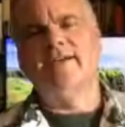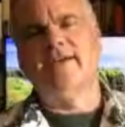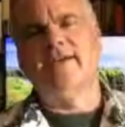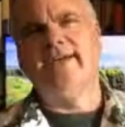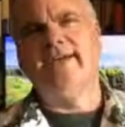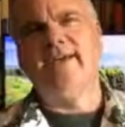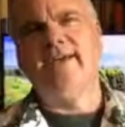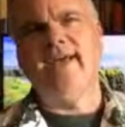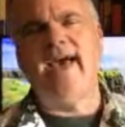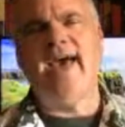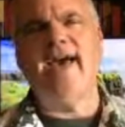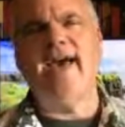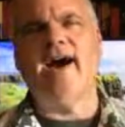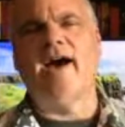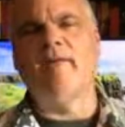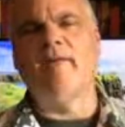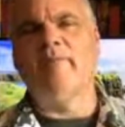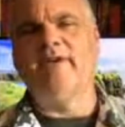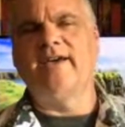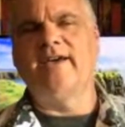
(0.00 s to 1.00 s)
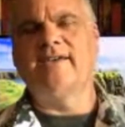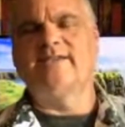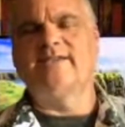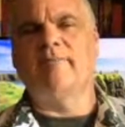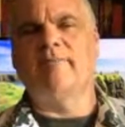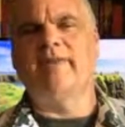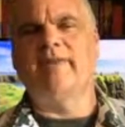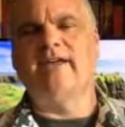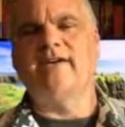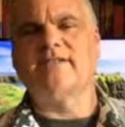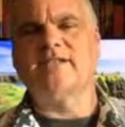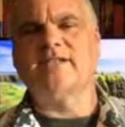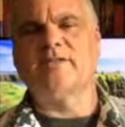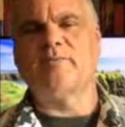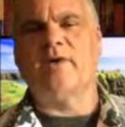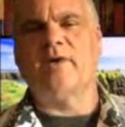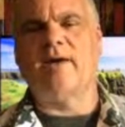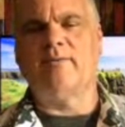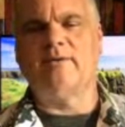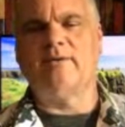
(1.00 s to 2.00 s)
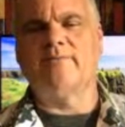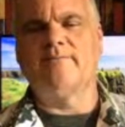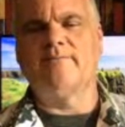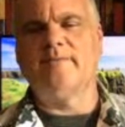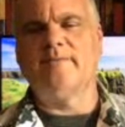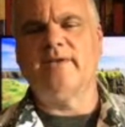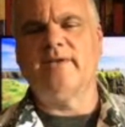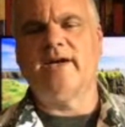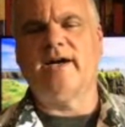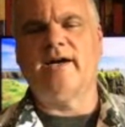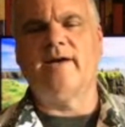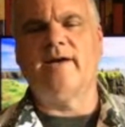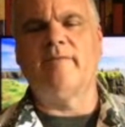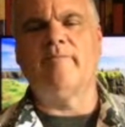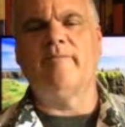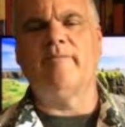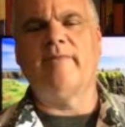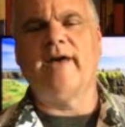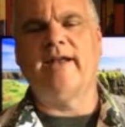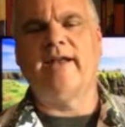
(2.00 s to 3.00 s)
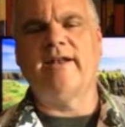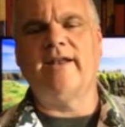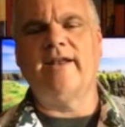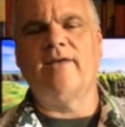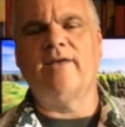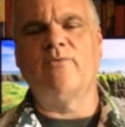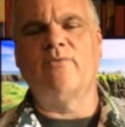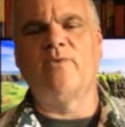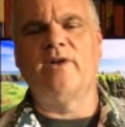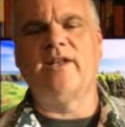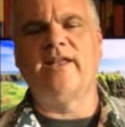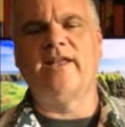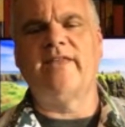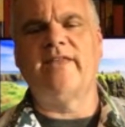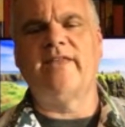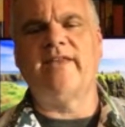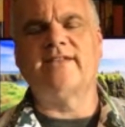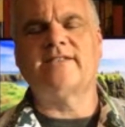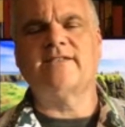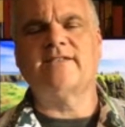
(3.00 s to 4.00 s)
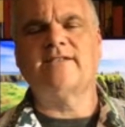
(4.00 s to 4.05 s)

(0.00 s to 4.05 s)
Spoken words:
AI being somebody else's problem, and really that's